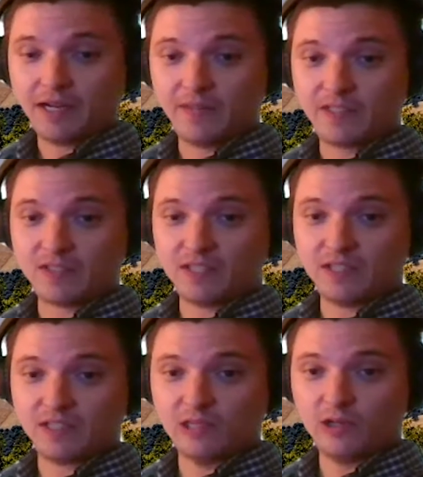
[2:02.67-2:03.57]
This
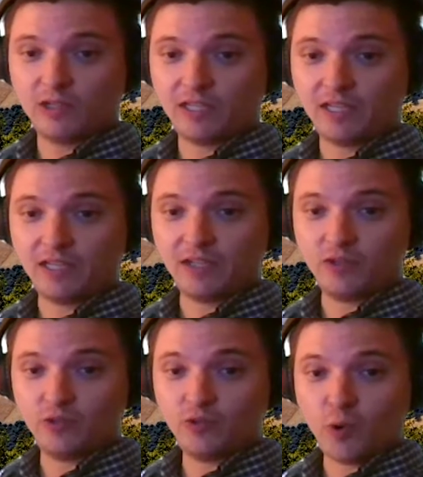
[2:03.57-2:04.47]
is looking
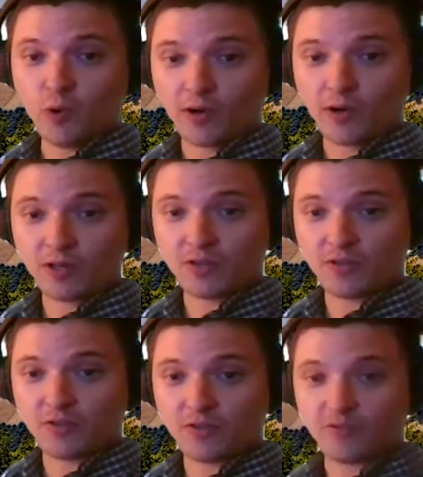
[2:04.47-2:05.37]
due north
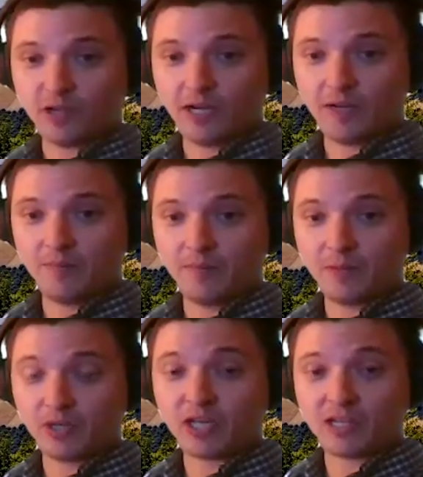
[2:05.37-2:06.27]
from
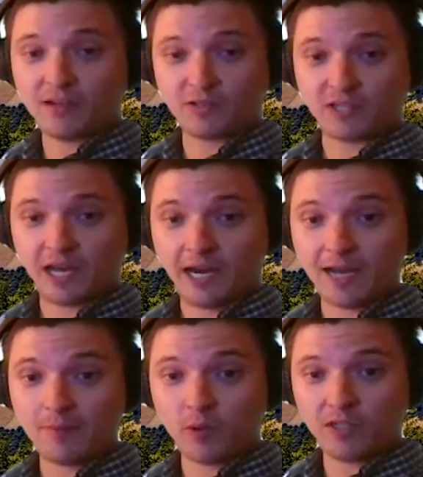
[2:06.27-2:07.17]
pretty close to the high
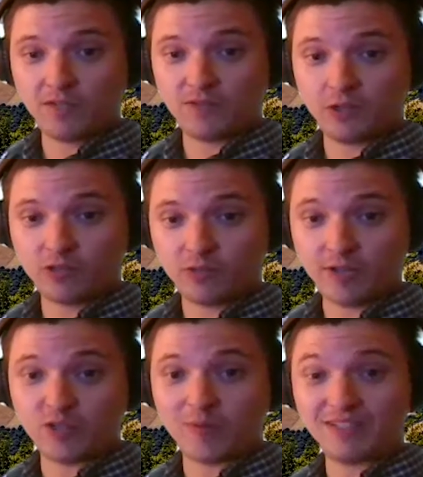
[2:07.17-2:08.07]
point of Tejon
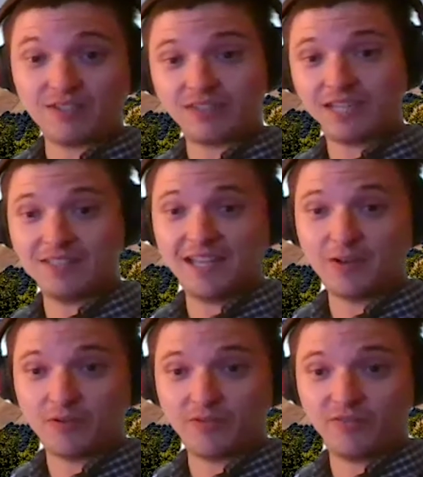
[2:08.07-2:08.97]
Ranch, about
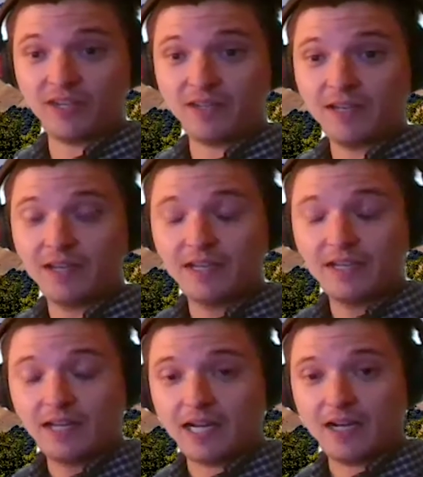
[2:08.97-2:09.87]
6,800 feet,
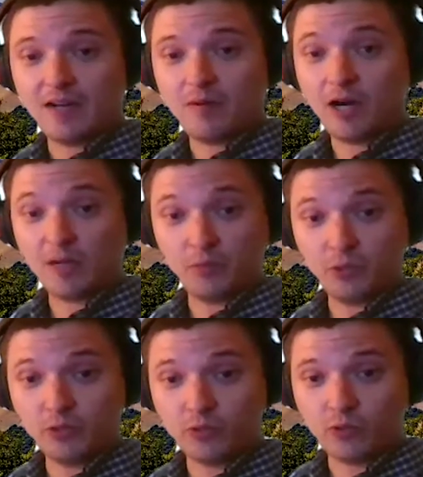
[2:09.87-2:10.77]
on
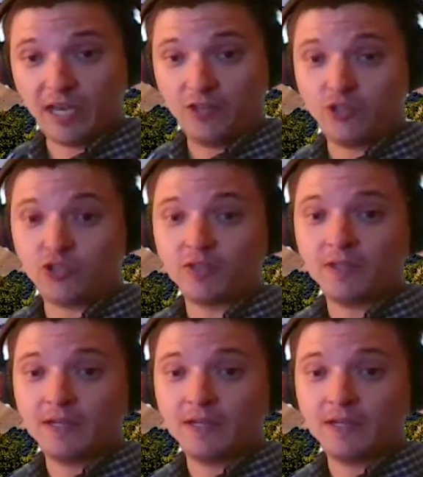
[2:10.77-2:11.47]
Blue Ridge.